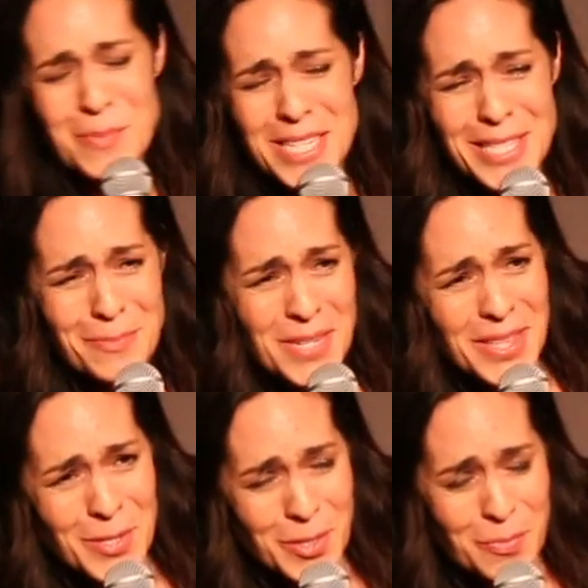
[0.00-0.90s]
Must have been
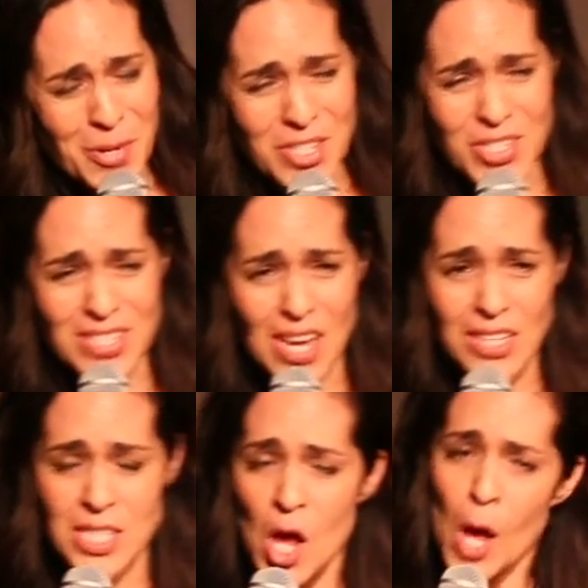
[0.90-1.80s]
those compression
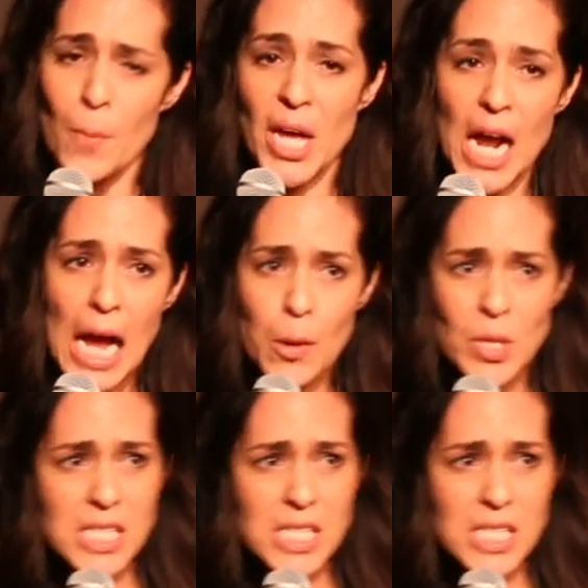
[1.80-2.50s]
socks. But I